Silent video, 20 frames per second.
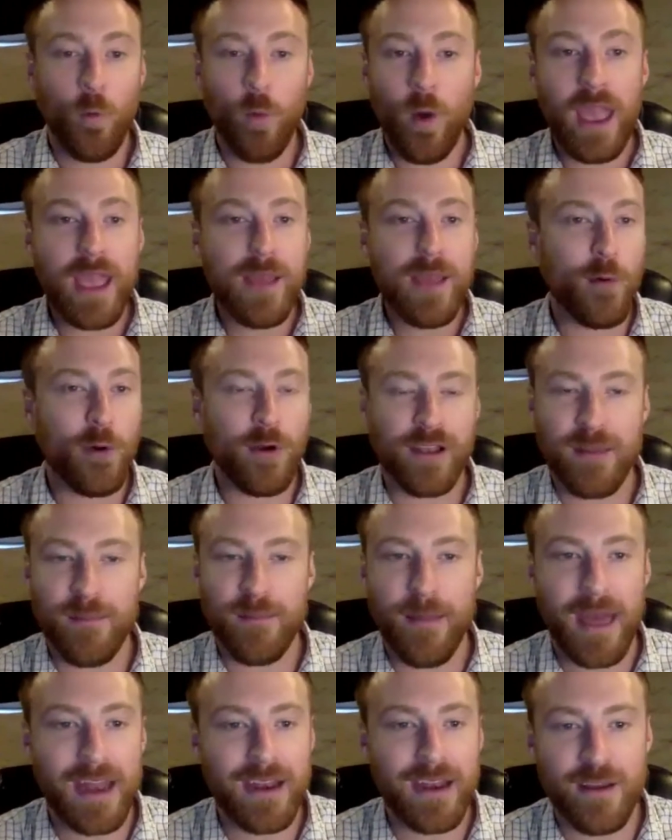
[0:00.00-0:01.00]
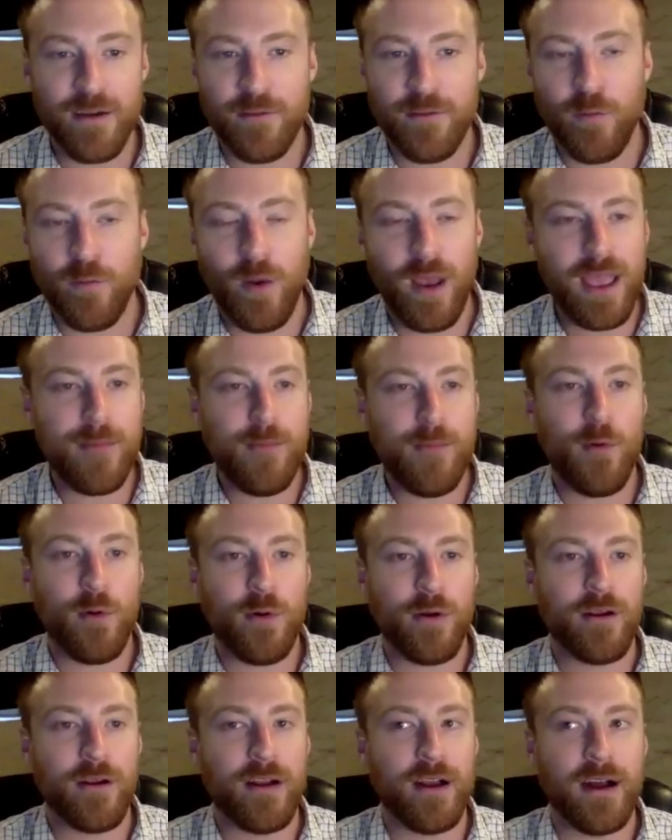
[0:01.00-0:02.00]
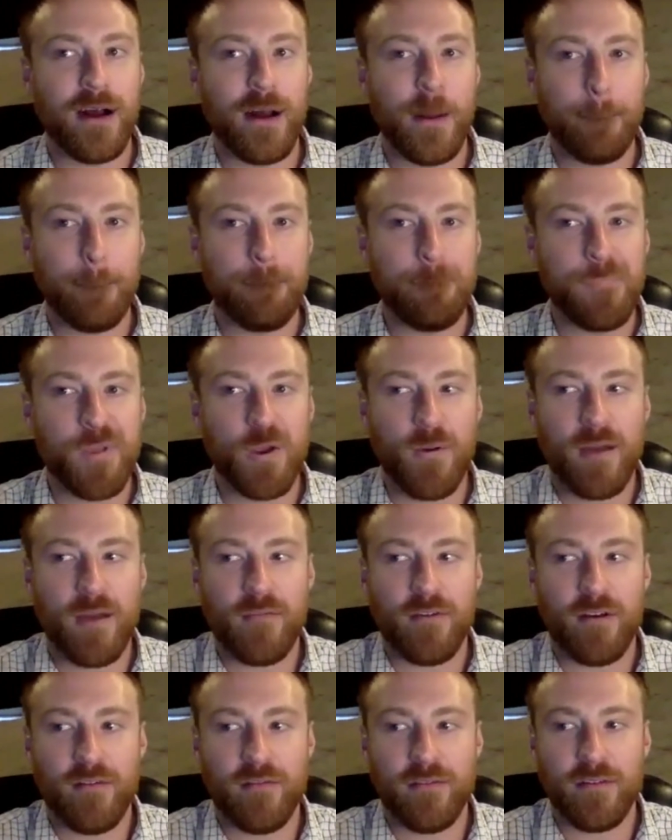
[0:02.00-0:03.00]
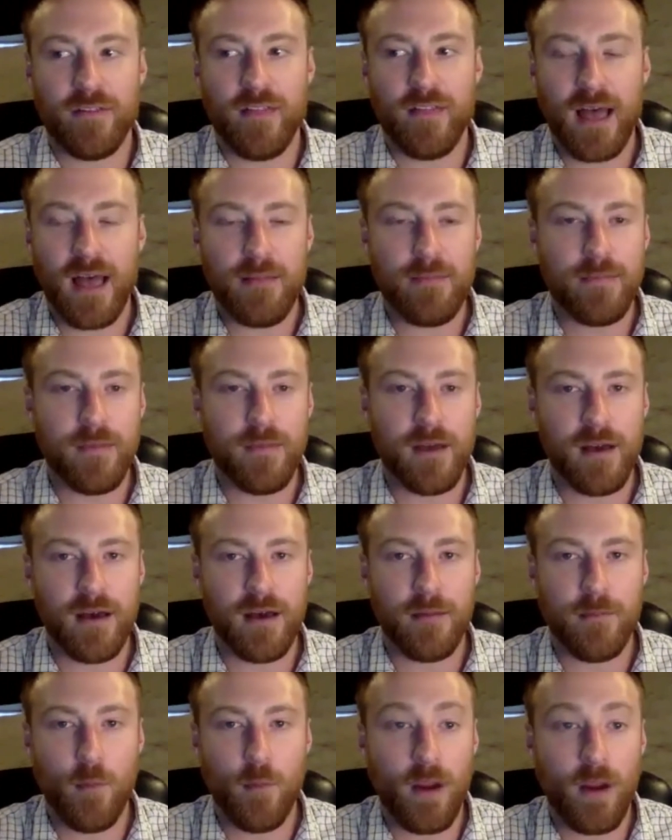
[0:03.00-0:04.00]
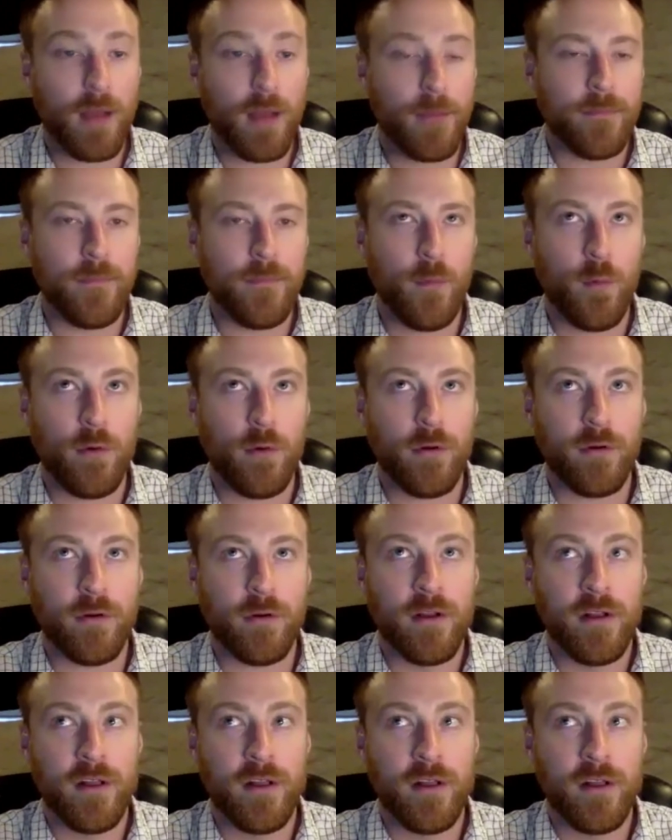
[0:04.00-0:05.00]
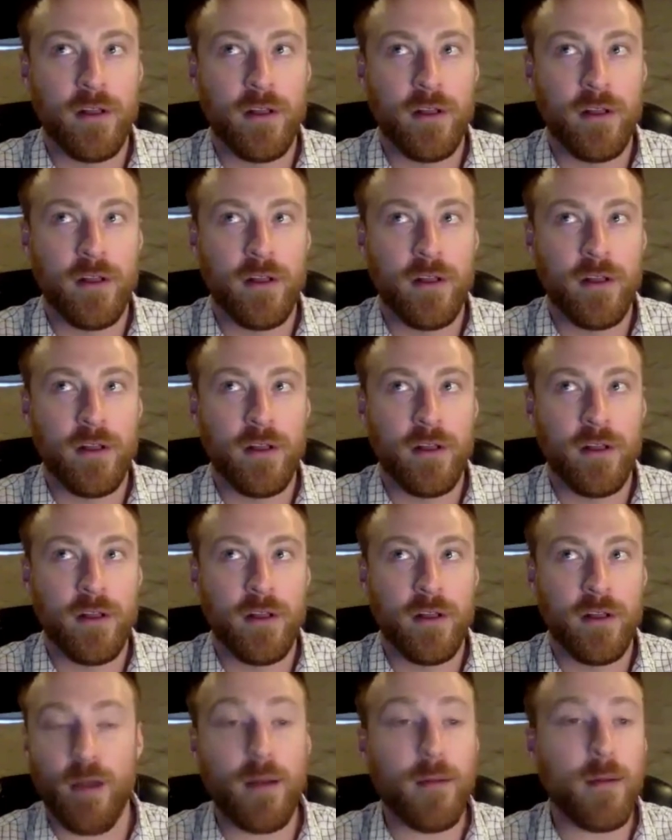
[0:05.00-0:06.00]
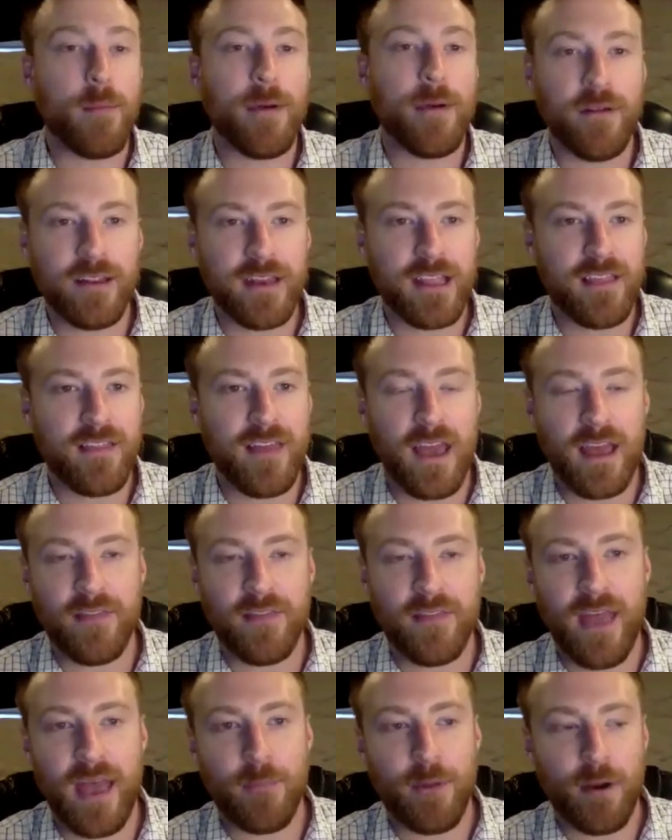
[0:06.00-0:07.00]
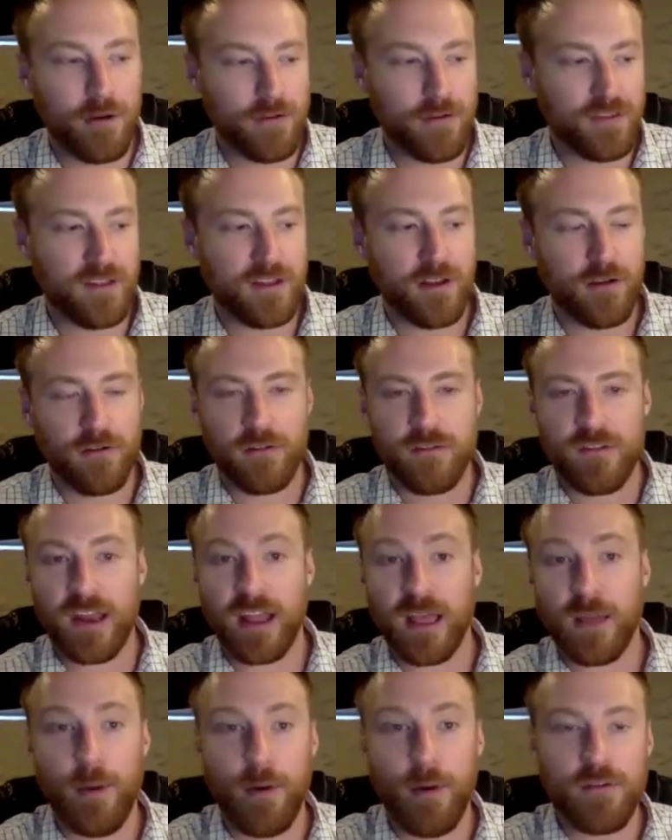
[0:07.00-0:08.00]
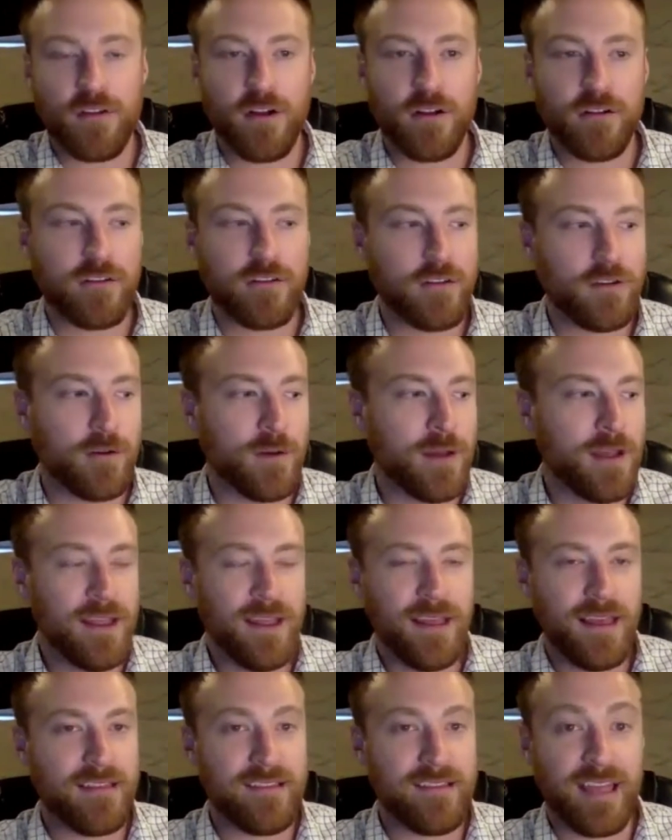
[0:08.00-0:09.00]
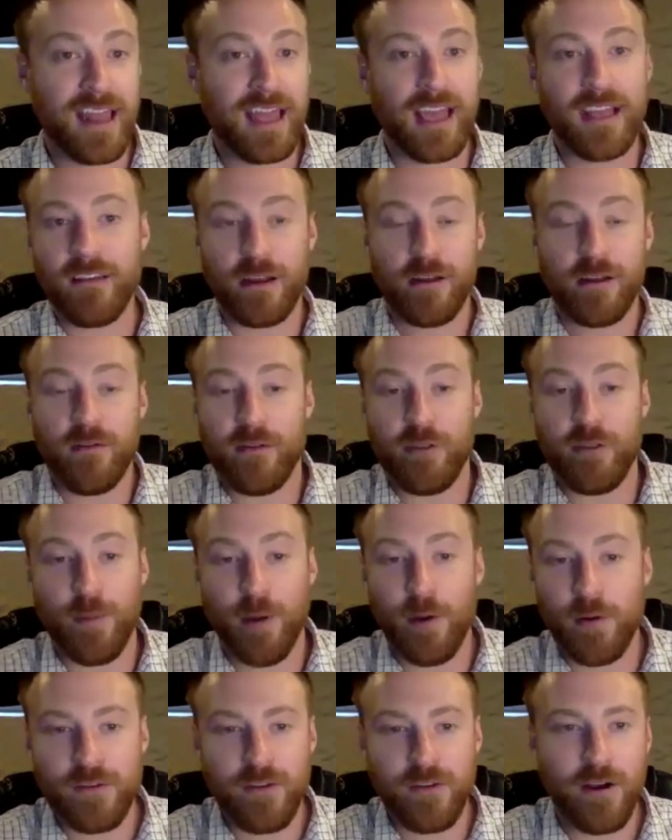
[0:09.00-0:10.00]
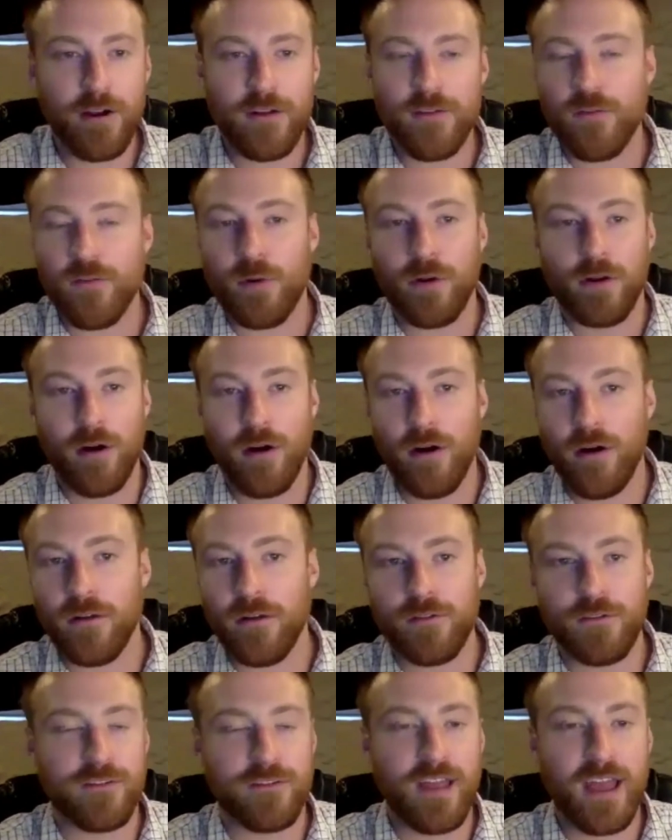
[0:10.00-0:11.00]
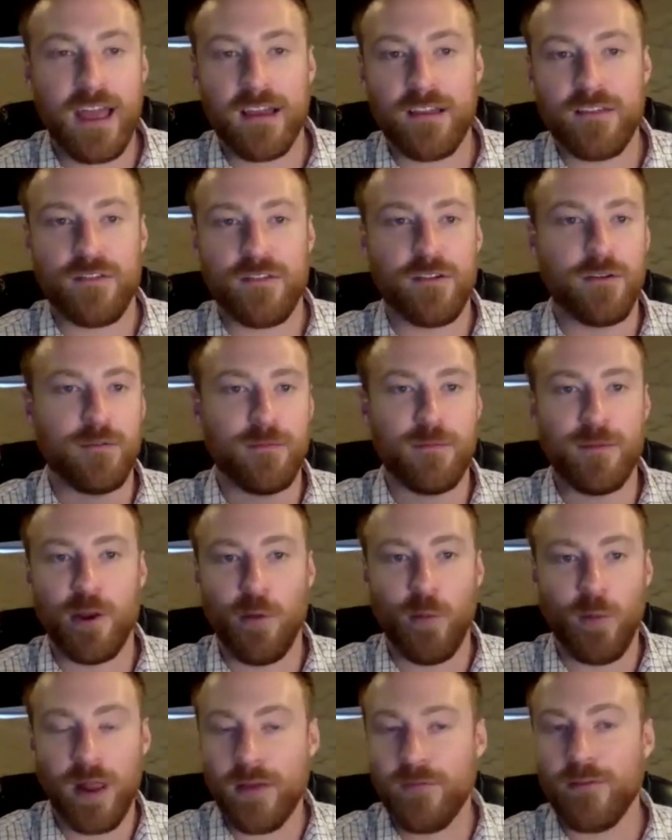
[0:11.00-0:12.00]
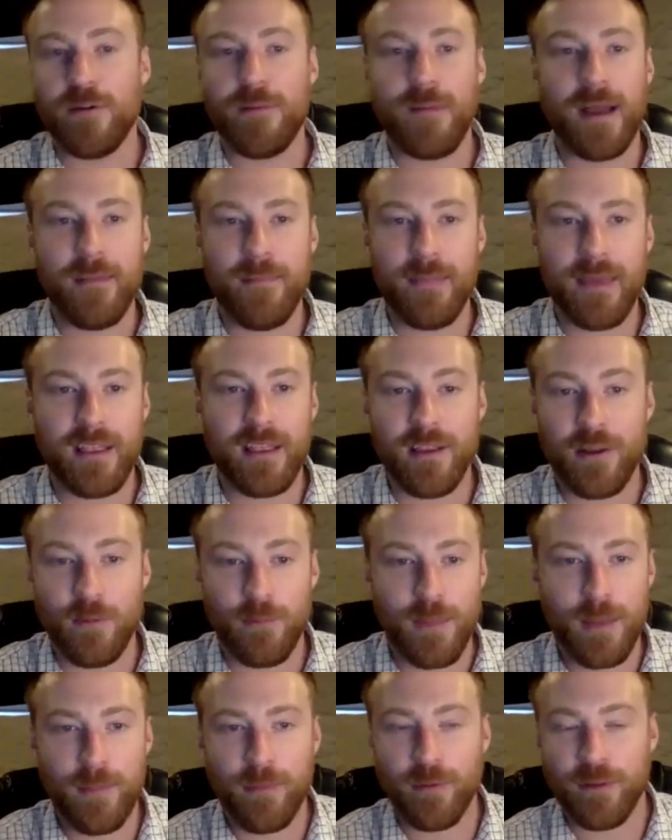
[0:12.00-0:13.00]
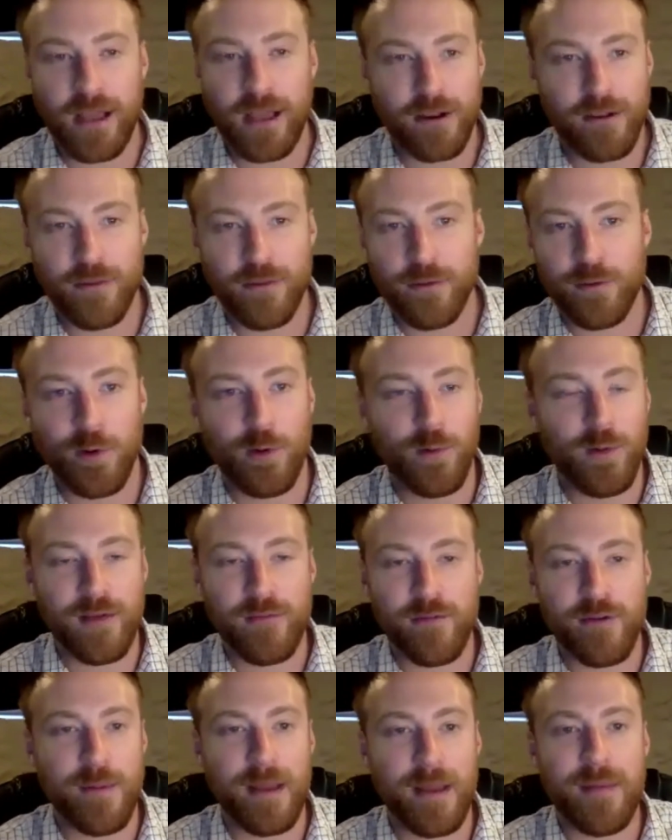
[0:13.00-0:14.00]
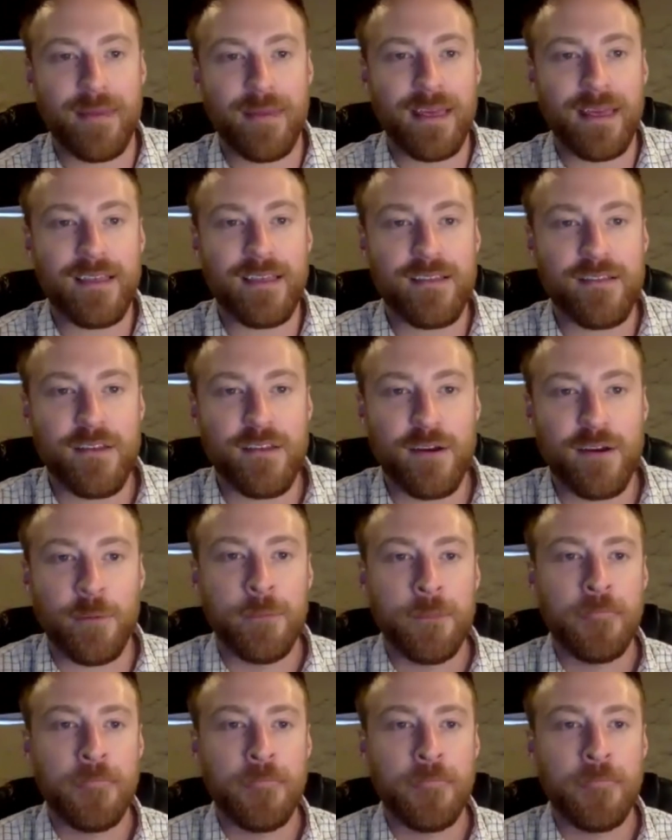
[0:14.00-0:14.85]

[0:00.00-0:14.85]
way more competitive, way more, have a lot more of a probability that that person you're sending a postcard to is getting a ton of other postcards or calls or texts or whatever it might be, people knocking on their door, whatever it might be. So